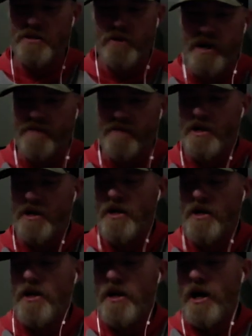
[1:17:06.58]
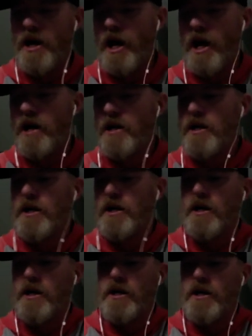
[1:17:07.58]
whatever.
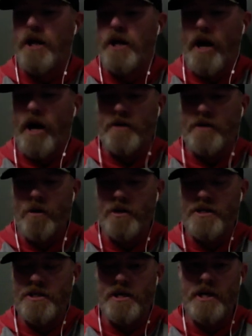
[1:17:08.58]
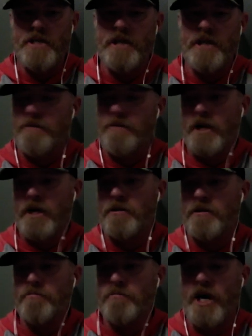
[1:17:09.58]
After a World Series, like my
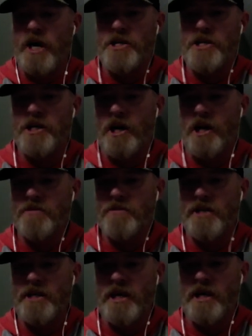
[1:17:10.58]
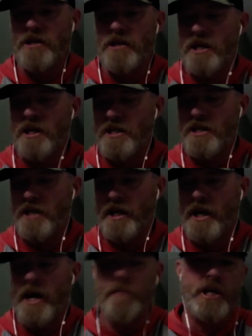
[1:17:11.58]
agent calls me, and then all of a sudden he's like,
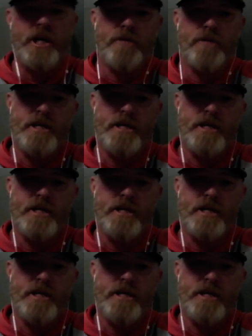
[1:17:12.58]
"Hey, I'm going to come into